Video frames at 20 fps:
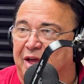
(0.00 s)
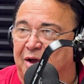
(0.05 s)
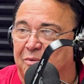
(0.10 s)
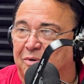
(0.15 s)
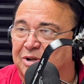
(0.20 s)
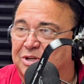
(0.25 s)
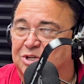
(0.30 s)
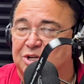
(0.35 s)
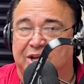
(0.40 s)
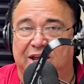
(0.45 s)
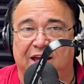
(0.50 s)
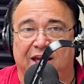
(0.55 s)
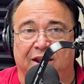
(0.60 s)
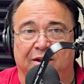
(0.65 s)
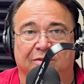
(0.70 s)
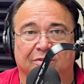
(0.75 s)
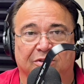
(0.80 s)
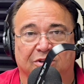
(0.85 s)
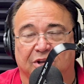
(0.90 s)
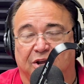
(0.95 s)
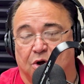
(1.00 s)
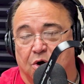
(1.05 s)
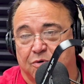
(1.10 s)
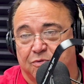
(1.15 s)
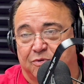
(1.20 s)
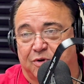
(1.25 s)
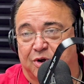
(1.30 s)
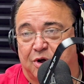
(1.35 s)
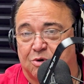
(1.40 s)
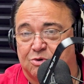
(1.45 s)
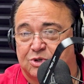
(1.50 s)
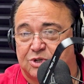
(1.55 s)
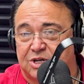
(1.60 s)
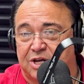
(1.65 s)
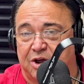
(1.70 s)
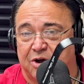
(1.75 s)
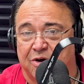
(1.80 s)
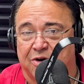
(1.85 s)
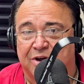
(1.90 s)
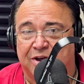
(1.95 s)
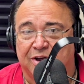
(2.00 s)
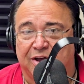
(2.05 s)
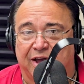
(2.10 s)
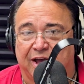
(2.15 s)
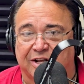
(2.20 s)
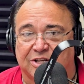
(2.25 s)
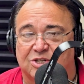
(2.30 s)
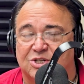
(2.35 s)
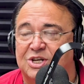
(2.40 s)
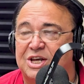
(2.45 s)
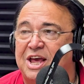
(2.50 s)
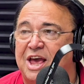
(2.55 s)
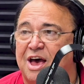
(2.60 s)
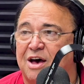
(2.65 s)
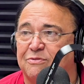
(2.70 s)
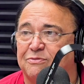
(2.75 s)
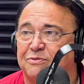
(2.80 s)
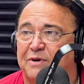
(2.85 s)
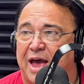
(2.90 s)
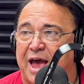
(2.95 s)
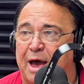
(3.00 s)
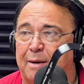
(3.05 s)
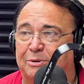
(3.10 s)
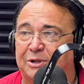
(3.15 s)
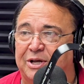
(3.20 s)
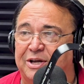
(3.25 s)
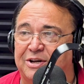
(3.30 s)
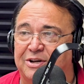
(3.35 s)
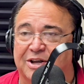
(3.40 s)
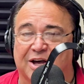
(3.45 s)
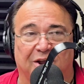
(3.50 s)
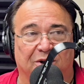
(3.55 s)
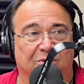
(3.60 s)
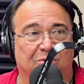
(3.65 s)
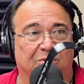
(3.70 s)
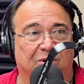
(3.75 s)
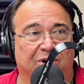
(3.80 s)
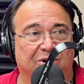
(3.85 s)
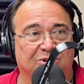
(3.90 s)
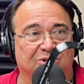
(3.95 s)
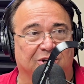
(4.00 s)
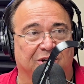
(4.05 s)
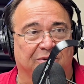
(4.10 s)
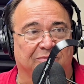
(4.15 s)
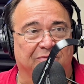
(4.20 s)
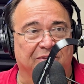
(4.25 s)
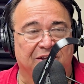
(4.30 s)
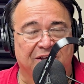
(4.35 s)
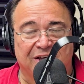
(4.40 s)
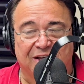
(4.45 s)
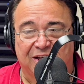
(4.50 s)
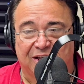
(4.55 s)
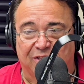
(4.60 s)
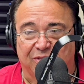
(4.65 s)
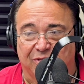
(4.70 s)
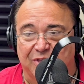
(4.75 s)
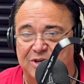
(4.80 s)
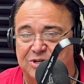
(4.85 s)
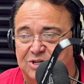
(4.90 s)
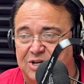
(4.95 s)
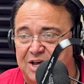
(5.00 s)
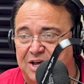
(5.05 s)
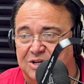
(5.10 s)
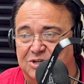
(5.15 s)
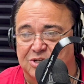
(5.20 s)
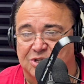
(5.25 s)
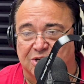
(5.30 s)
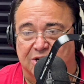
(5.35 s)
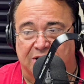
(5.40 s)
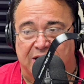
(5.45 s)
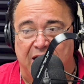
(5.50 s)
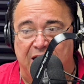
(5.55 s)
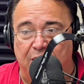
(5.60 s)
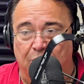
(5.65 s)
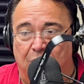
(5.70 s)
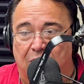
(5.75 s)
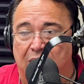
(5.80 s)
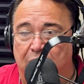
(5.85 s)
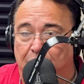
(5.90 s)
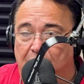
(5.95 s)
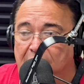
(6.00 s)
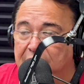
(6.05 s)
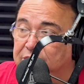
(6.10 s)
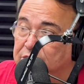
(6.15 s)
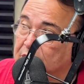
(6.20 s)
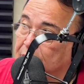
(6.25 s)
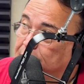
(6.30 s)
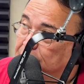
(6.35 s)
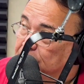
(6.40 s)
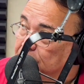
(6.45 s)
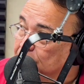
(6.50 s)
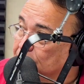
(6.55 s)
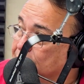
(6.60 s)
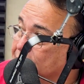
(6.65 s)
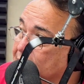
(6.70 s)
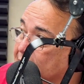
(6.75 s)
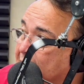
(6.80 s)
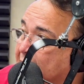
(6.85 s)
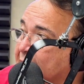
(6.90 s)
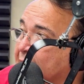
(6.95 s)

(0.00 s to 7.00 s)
And once again, to go see her at cfabilene.org. This is KYYW,